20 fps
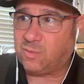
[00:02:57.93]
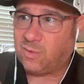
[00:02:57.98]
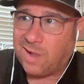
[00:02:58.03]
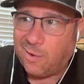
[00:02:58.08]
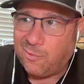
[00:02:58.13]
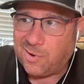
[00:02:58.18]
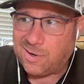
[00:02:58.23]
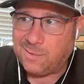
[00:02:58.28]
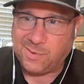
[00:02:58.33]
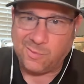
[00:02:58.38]
Well, I
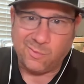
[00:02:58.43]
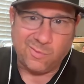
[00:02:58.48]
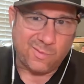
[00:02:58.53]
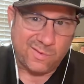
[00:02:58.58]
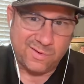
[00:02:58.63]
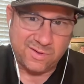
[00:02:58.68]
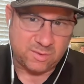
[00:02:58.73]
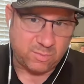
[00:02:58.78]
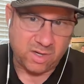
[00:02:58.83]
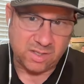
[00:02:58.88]
want to be more
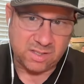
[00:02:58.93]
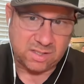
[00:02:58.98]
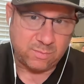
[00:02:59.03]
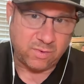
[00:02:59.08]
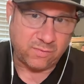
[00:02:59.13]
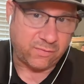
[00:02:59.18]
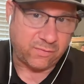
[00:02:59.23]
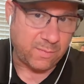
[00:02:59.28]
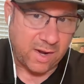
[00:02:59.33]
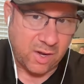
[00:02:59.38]

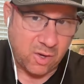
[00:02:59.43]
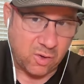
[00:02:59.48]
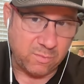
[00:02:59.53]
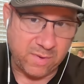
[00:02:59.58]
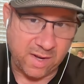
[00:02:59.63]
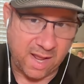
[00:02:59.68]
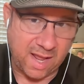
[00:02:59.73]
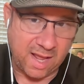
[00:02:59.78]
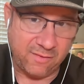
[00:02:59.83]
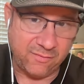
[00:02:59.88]
responsible for my own
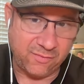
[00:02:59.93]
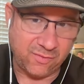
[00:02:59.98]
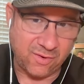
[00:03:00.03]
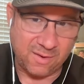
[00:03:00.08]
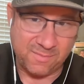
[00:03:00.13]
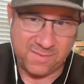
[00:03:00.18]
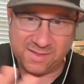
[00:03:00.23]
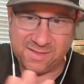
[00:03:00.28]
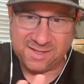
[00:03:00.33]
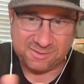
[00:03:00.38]
behavior. I
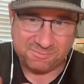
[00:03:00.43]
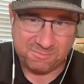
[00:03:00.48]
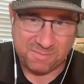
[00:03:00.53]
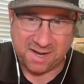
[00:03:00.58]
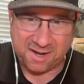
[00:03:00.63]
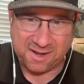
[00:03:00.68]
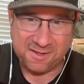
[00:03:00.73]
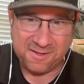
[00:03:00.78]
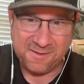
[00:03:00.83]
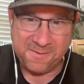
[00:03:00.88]
mean, let's
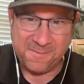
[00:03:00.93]
make,